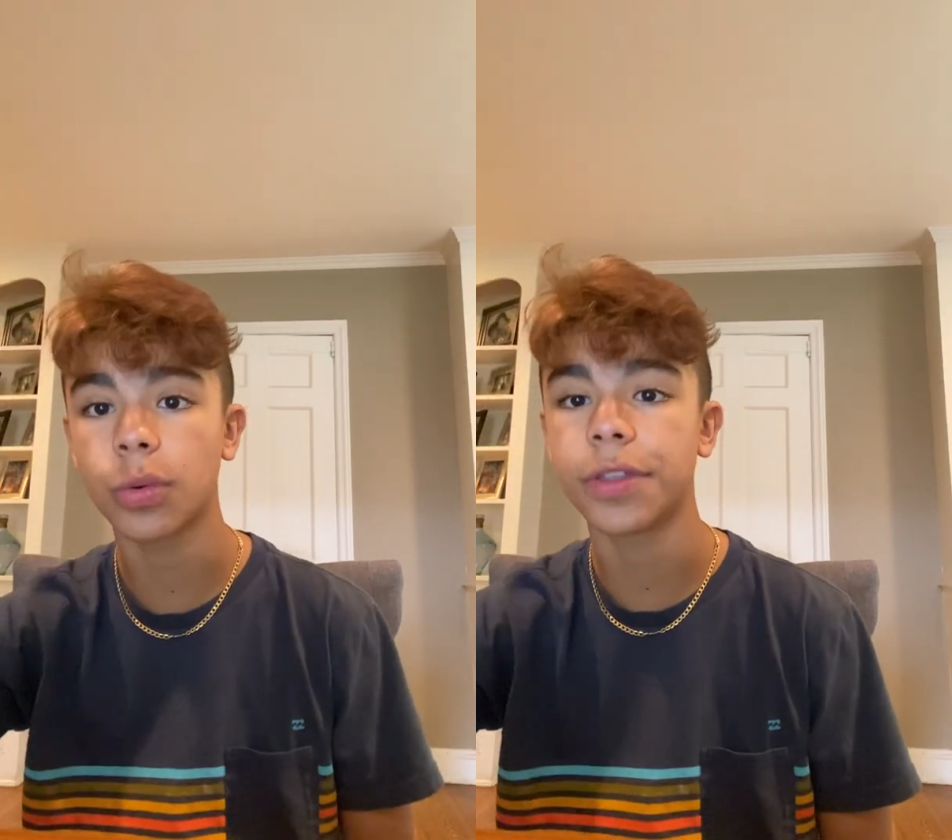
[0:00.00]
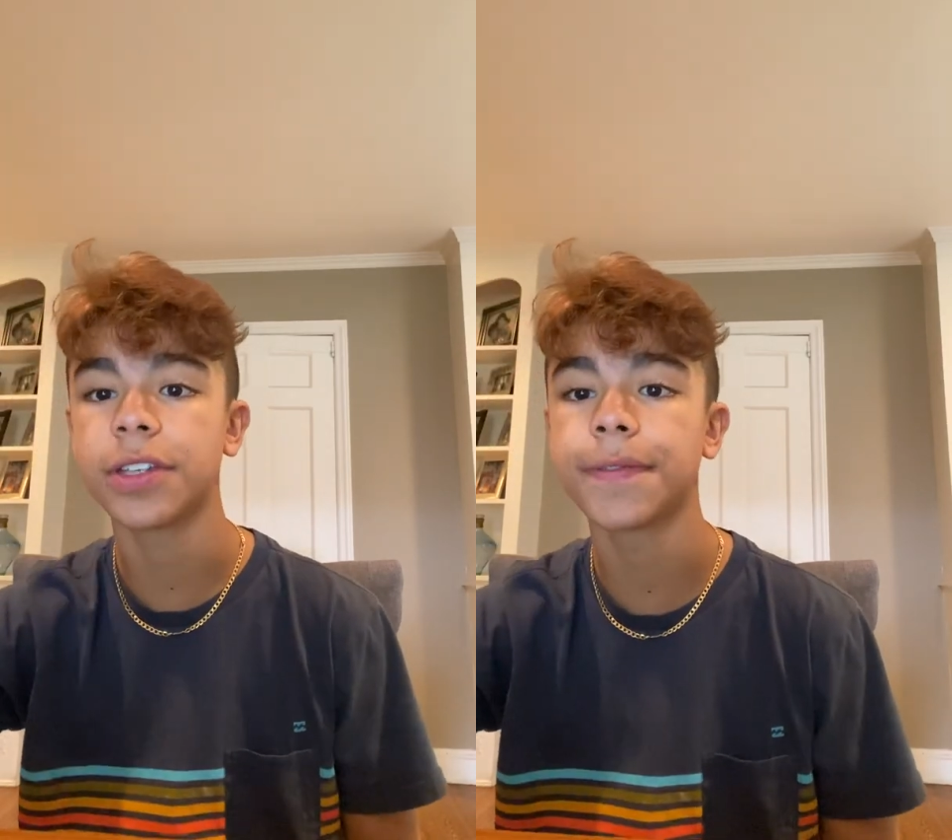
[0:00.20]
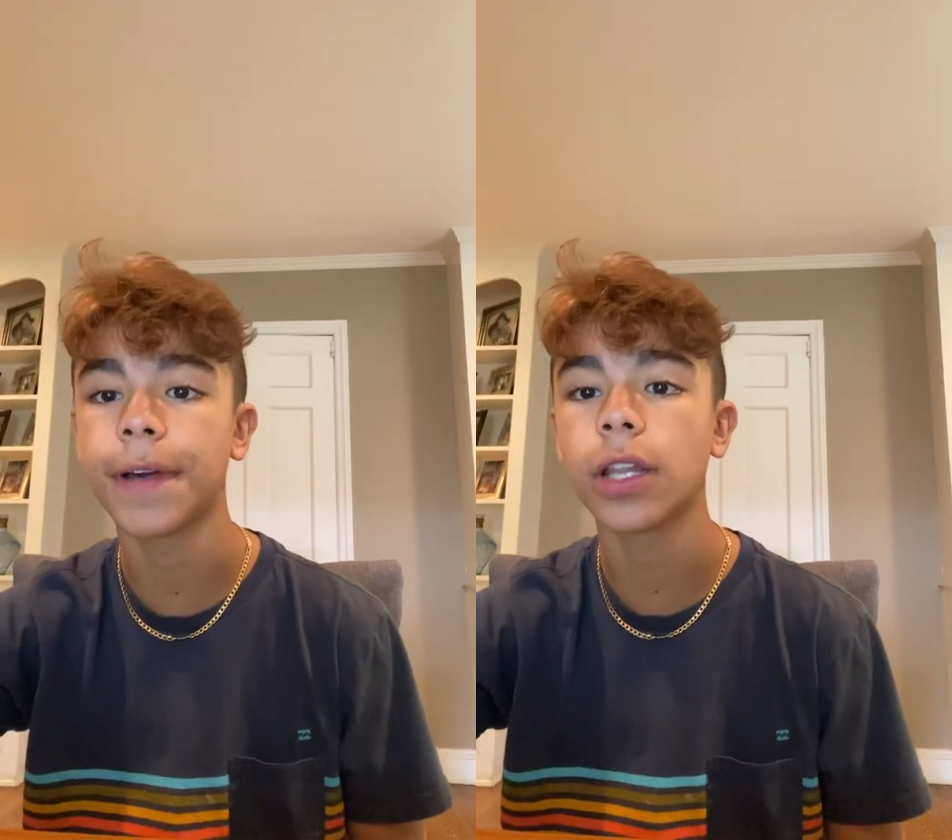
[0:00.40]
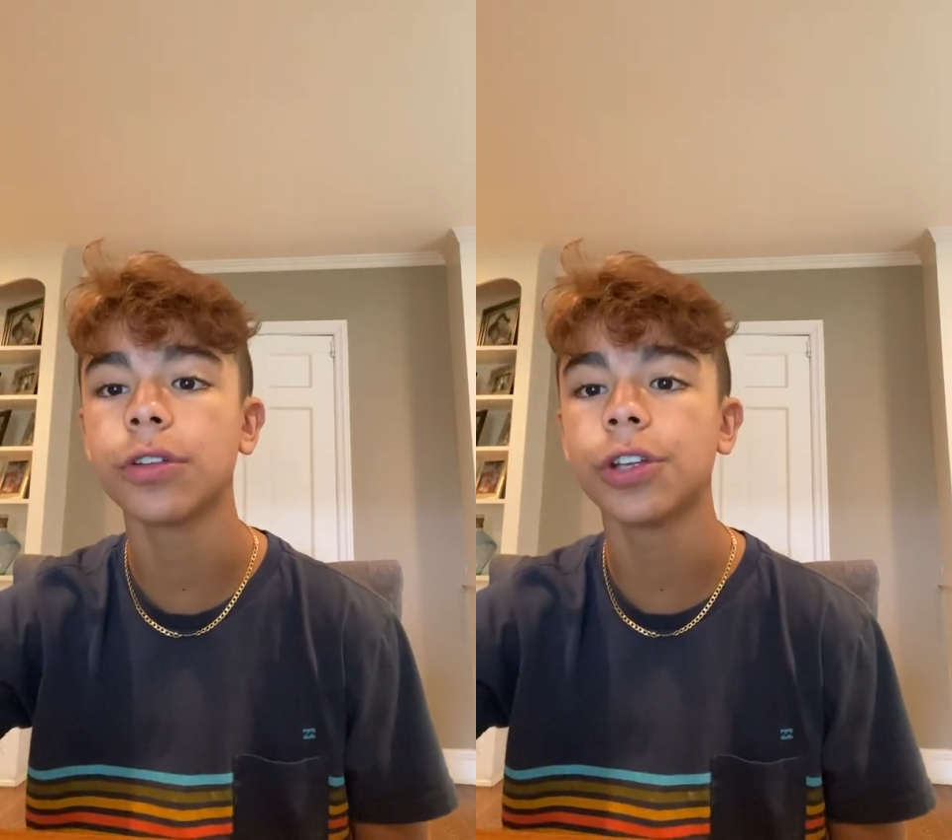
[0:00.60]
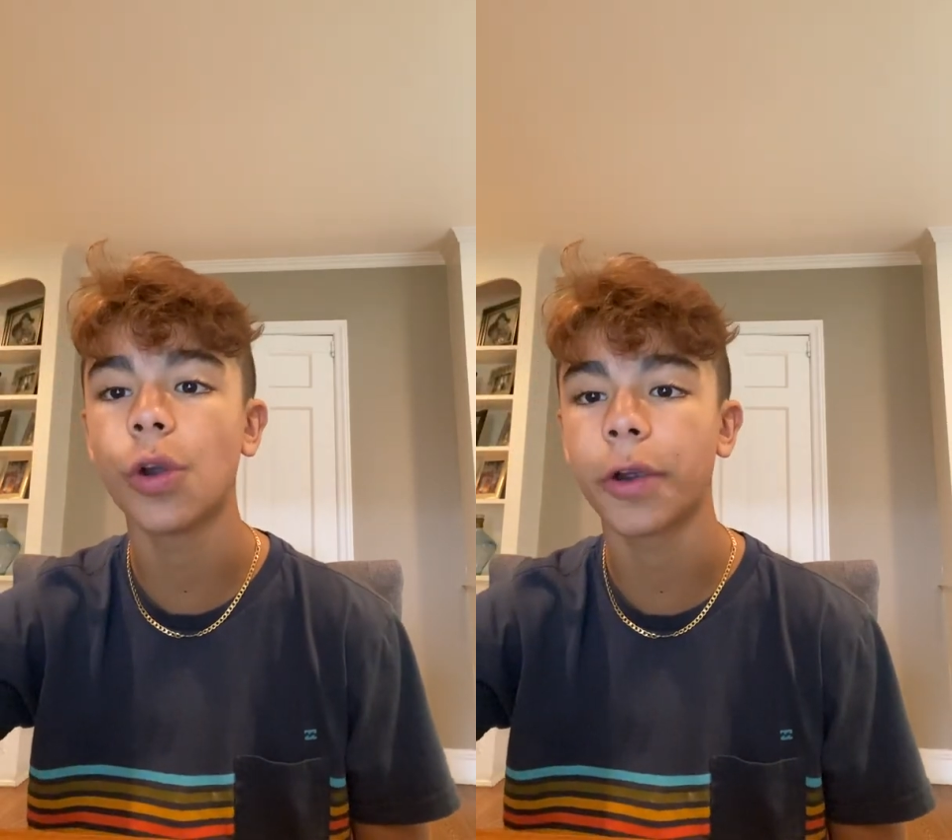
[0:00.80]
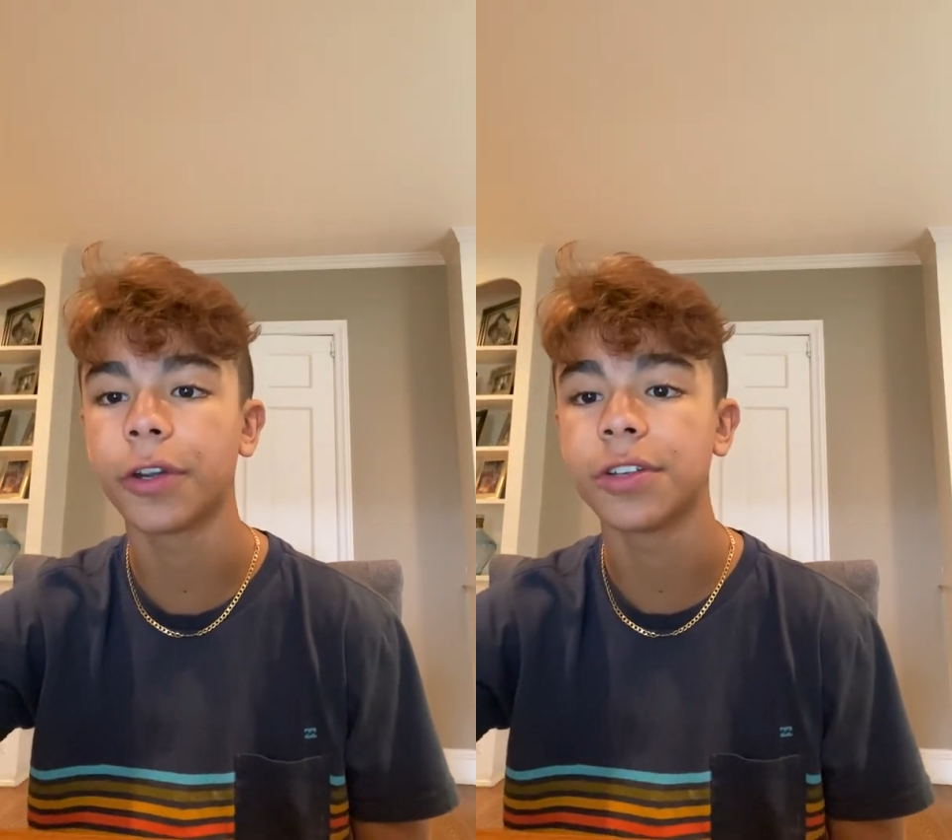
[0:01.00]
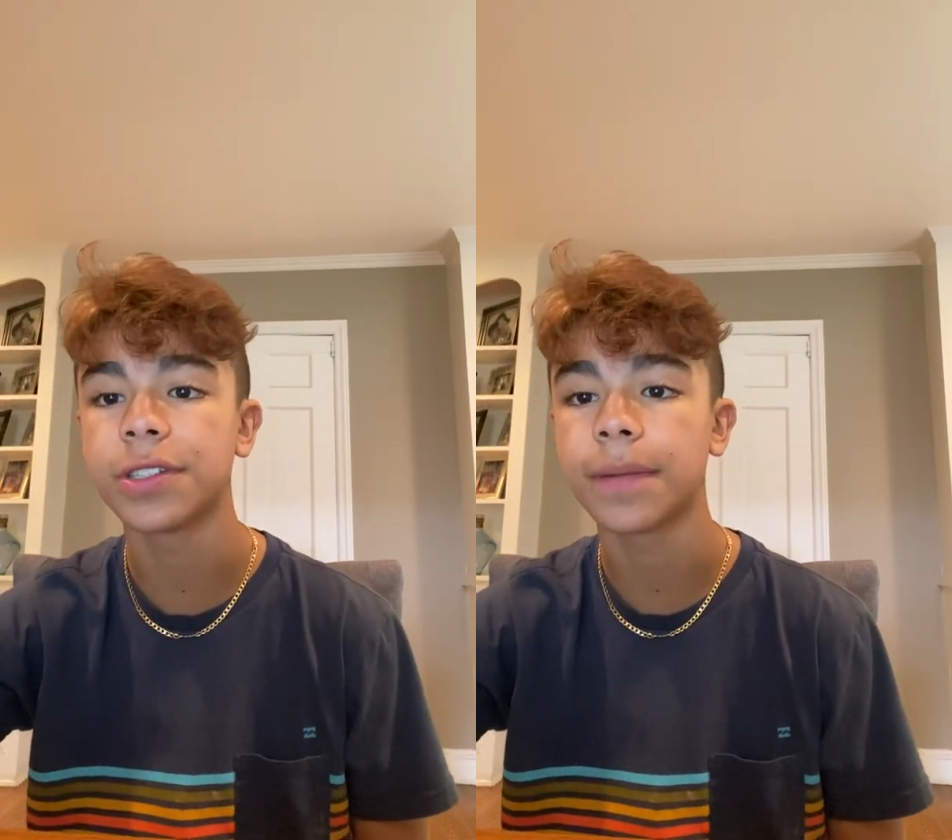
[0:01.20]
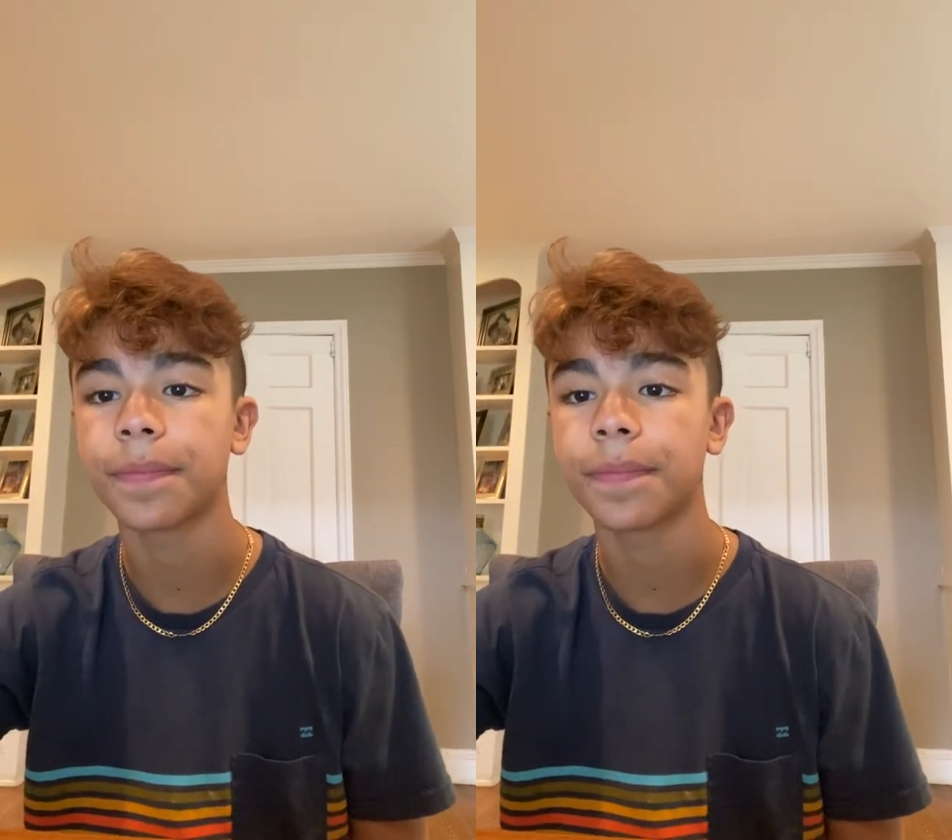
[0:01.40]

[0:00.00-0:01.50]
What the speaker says: with his fellow New Yorkers.